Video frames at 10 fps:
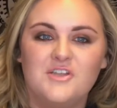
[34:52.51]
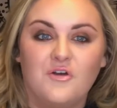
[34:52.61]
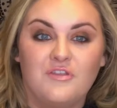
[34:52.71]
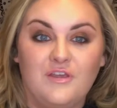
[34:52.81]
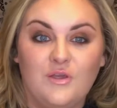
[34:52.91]

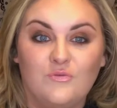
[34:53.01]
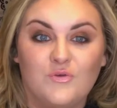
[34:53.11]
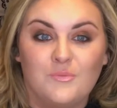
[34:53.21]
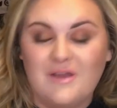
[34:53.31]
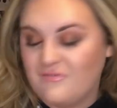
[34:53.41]
So thank you
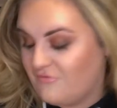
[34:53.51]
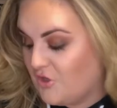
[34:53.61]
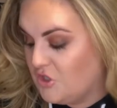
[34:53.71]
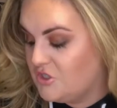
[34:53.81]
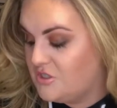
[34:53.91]
for
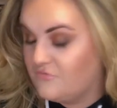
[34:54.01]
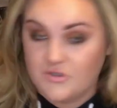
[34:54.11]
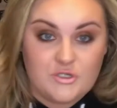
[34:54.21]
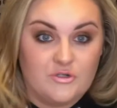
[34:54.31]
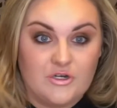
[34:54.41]

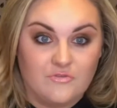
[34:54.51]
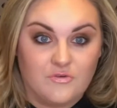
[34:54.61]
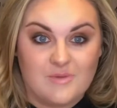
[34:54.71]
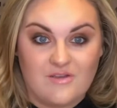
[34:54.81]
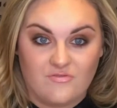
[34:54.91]
tuning in
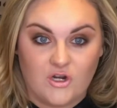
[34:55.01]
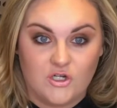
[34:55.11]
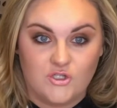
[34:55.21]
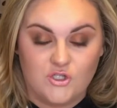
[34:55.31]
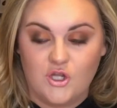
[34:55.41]
for my
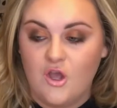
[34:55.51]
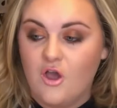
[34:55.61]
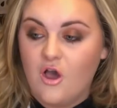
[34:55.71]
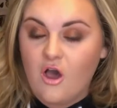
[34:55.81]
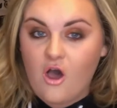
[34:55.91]
first
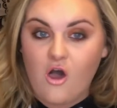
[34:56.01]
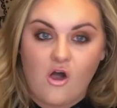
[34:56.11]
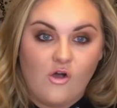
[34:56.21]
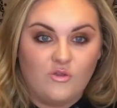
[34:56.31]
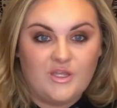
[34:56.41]

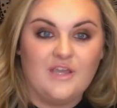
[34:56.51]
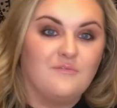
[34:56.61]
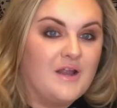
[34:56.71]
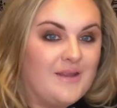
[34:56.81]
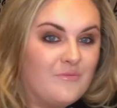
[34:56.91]
haul,
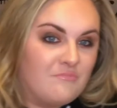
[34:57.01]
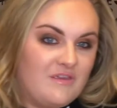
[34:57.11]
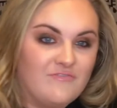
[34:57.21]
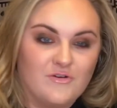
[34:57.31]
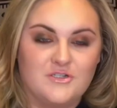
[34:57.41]
Get Ready With
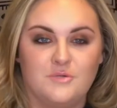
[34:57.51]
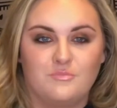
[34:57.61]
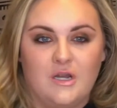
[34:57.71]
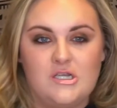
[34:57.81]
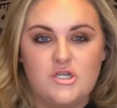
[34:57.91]
Me, First
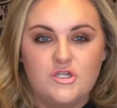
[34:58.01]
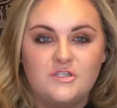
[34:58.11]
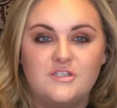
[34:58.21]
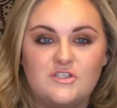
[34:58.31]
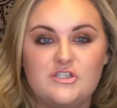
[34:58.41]

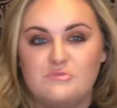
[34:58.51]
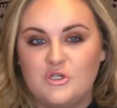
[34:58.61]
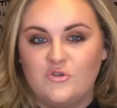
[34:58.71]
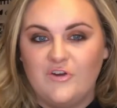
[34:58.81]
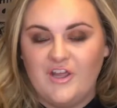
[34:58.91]
Impressions
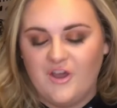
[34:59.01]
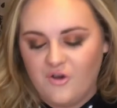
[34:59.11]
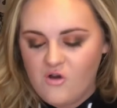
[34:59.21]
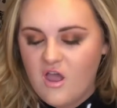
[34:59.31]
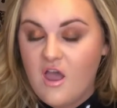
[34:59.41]
SMUSH
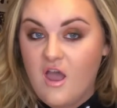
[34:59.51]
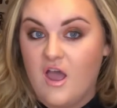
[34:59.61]
video.